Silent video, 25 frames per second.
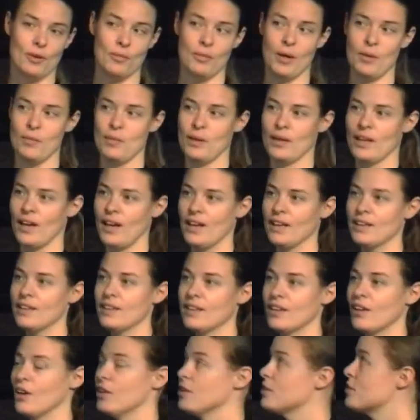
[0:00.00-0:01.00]
remember
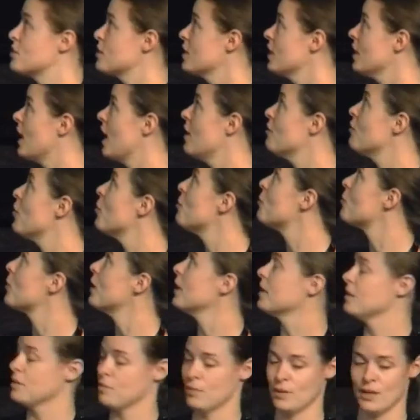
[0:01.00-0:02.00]
that you still have
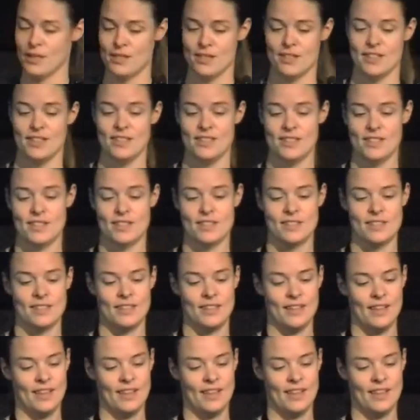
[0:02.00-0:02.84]
operator precedence,